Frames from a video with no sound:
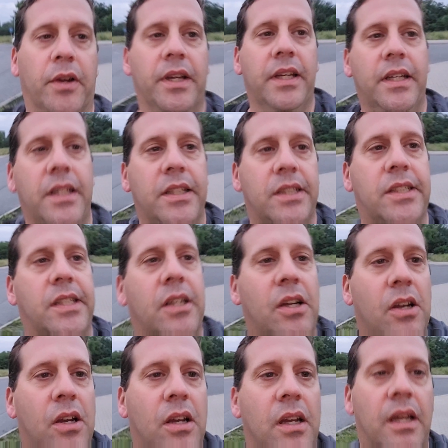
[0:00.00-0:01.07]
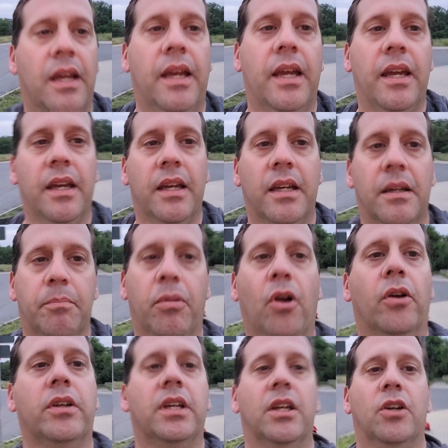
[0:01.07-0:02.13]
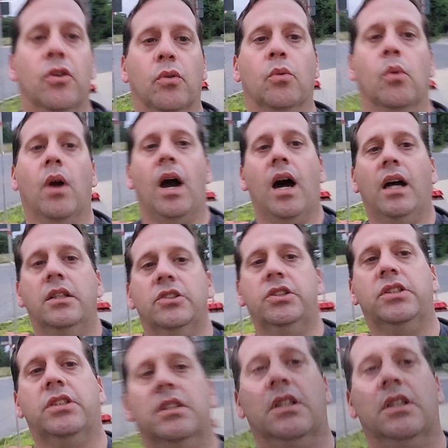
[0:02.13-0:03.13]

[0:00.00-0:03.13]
is a parking garage